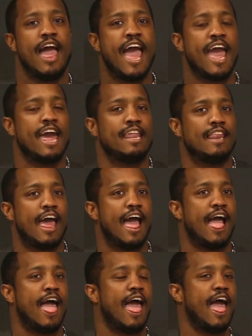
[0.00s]
And
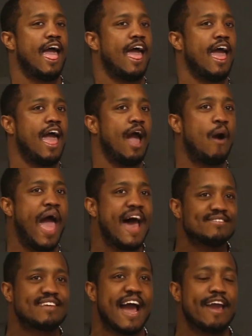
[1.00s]

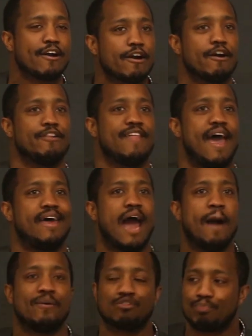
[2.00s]
as I heard that,
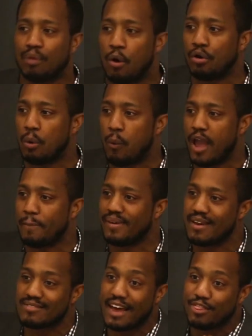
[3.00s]
I was blown away
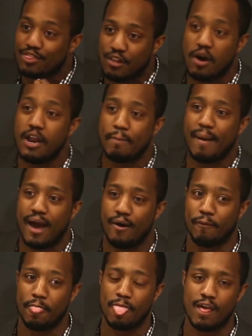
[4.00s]
because I thought about